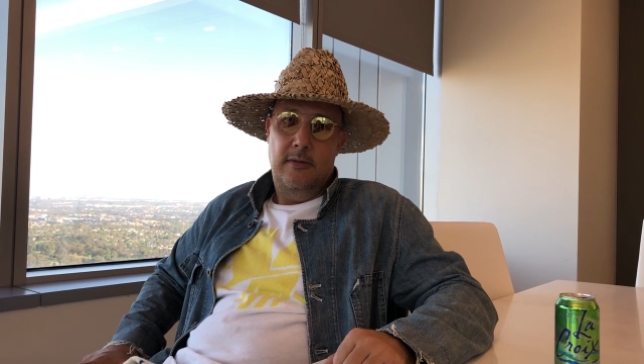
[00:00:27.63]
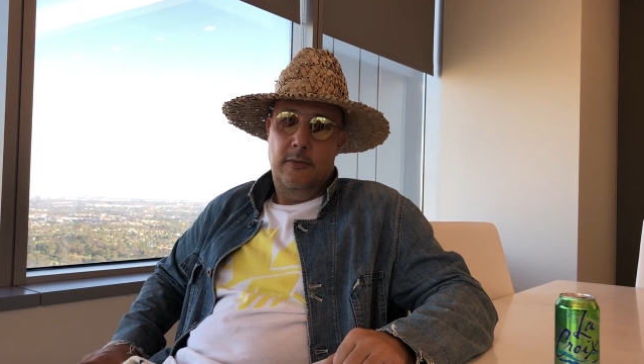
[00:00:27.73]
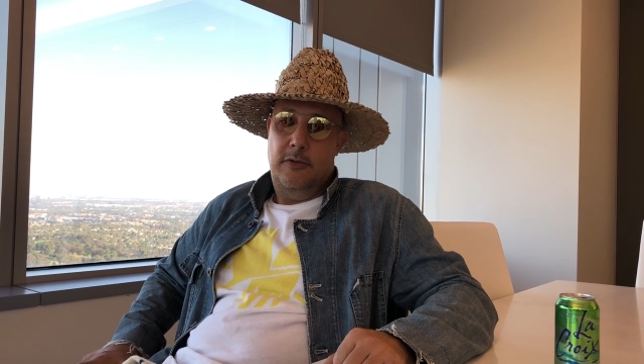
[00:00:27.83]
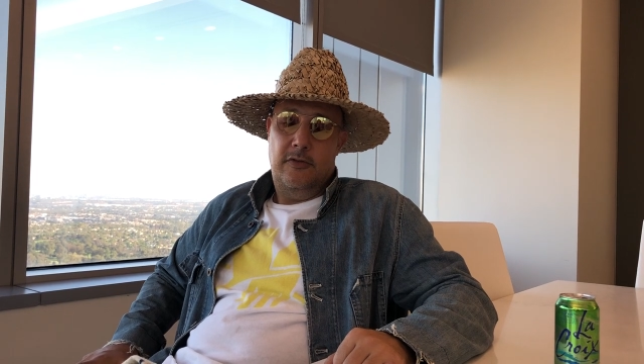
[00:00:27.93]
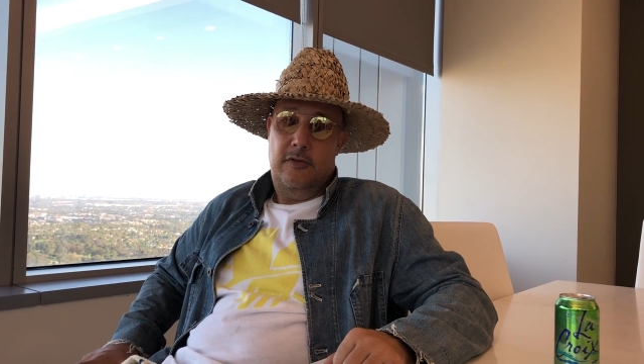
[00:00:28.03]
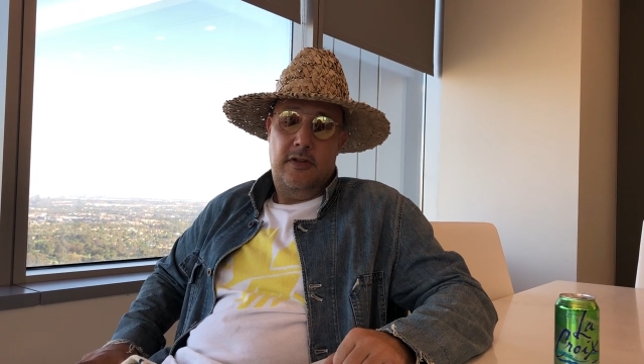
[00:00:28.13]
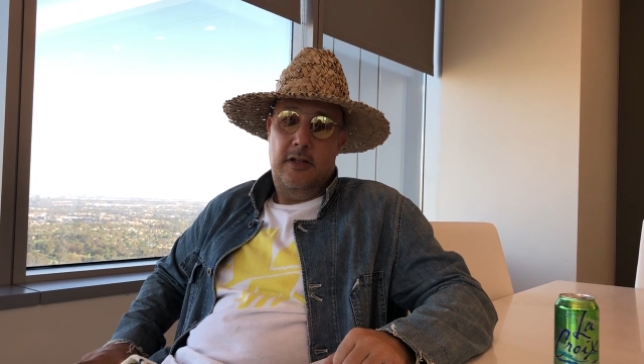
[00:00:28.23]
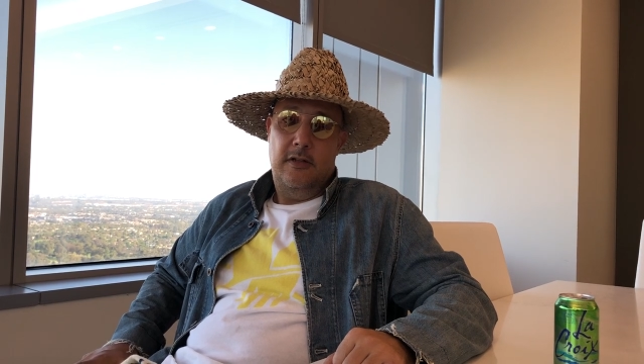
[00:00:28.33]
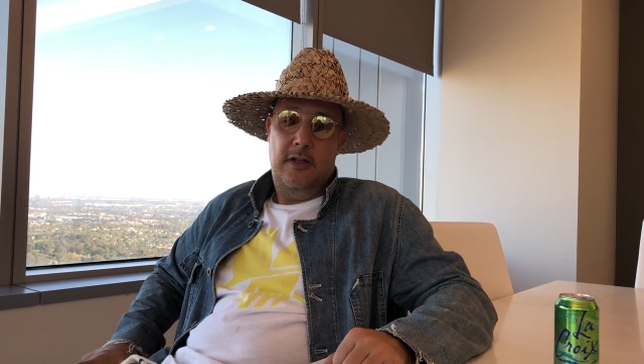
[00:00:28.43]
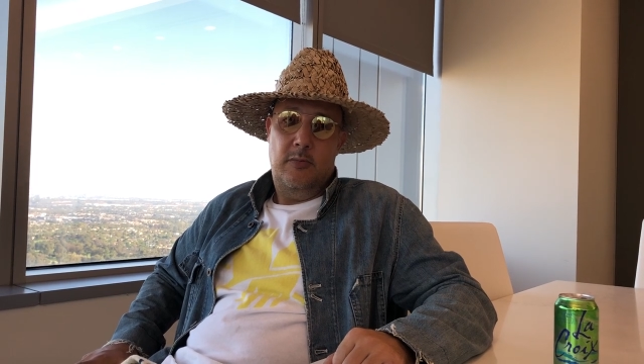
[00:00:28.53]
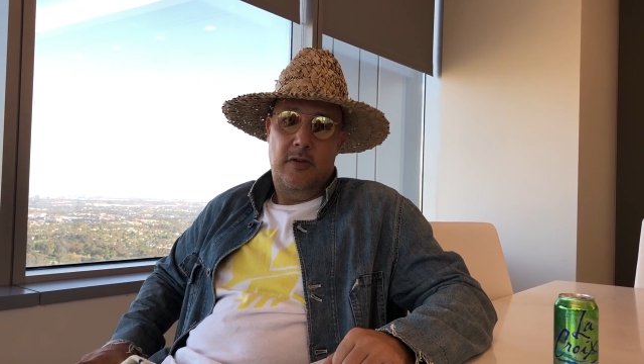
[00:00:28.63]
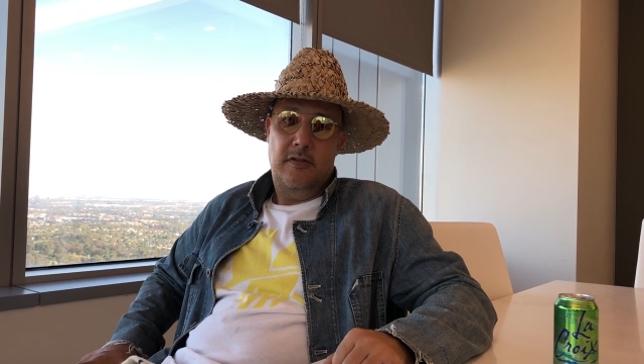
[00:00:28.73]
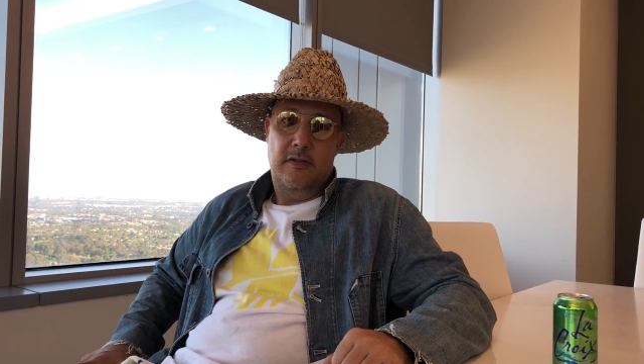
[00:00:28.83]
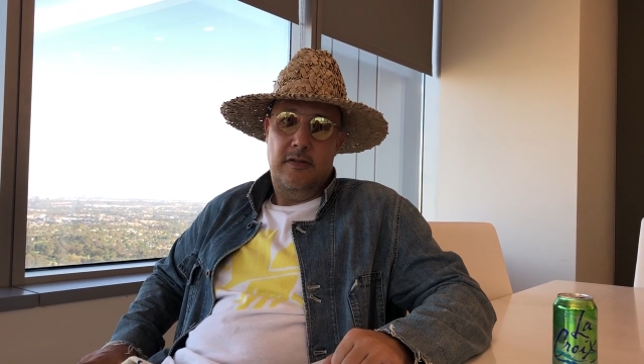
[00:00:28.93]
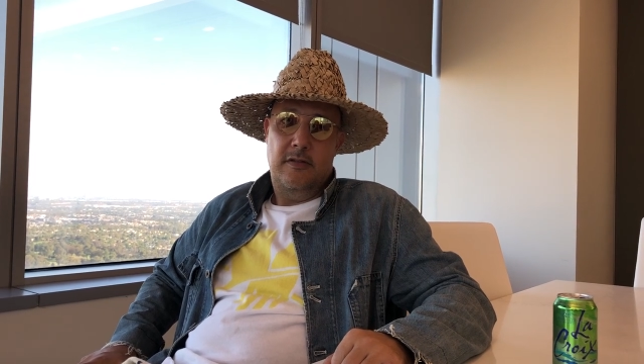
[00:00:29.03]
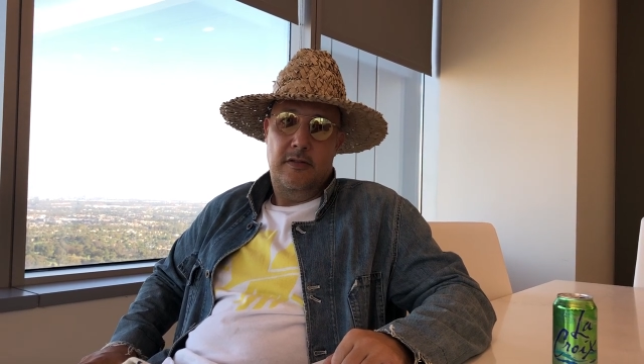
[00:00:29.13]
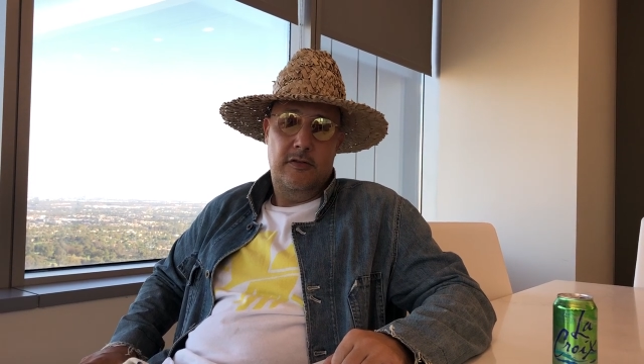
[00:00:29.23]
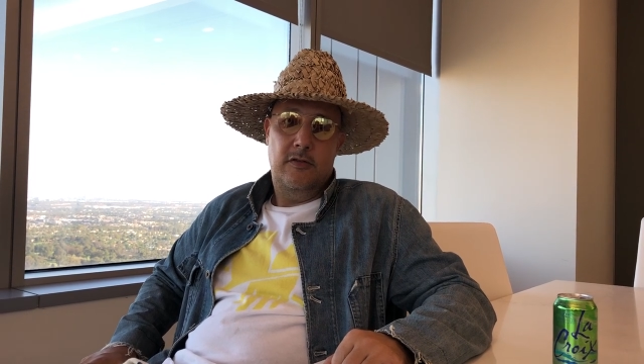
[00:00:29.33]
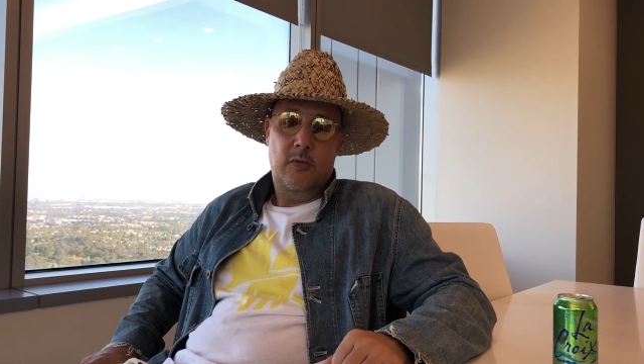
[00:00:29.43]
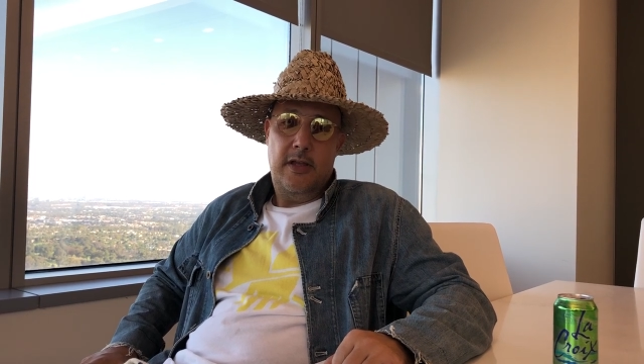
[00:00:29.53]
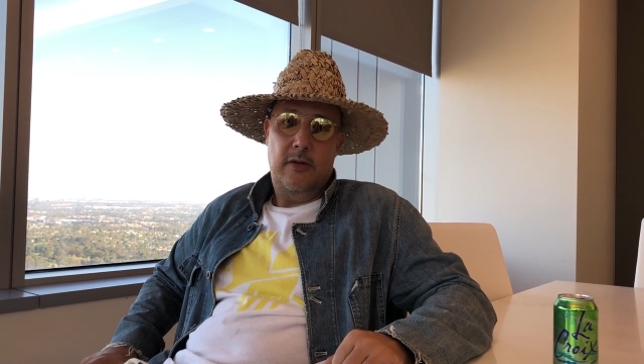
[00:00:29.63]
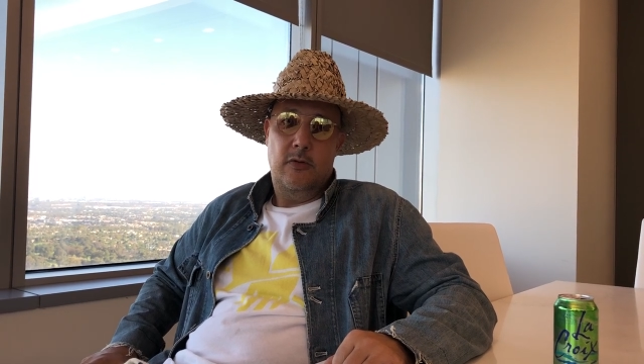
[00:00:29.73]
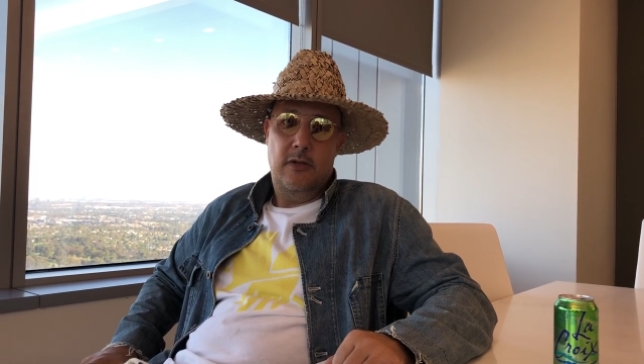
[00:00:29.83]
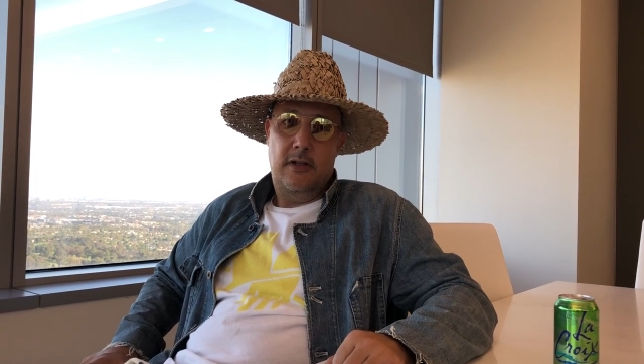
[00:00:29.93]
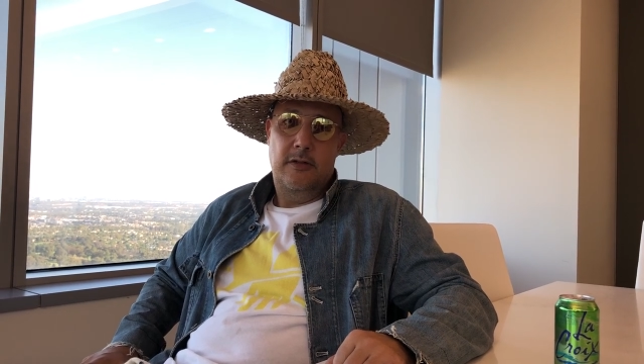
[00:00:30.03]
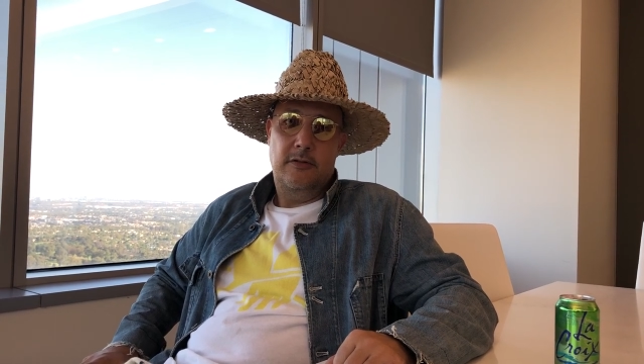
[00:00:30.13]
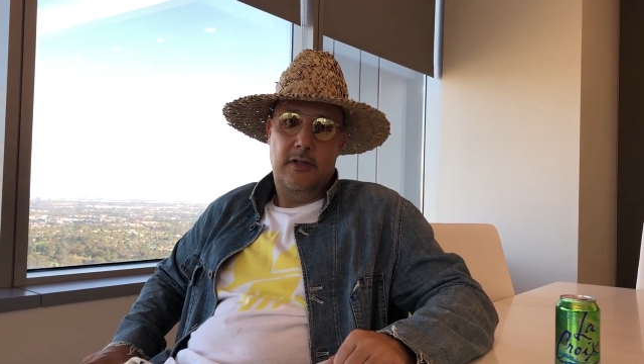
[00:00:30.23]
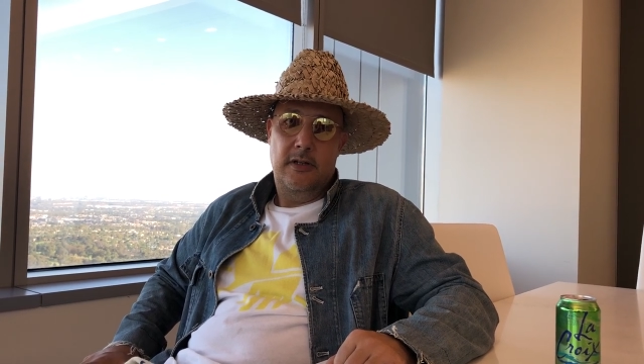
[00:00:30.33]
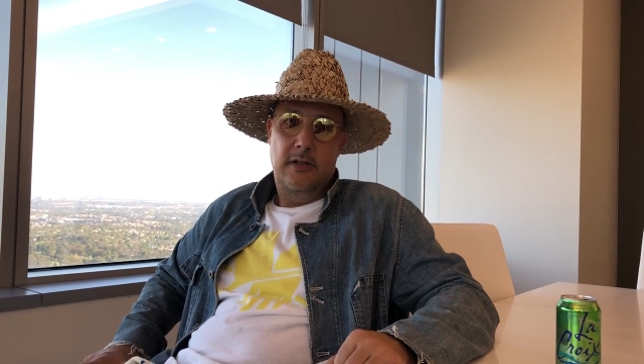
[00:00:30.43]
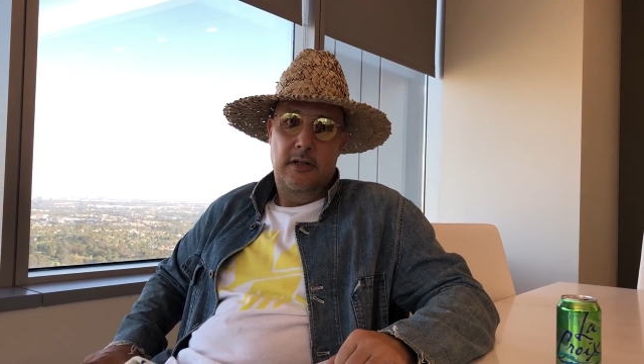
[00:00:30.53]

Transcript: which has killed their businesses. This is why they're all closing.